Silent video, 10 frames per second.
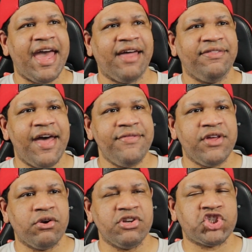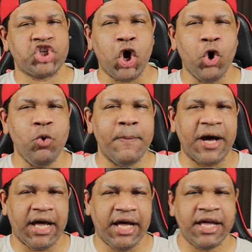And then there is
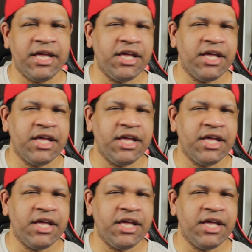Toma.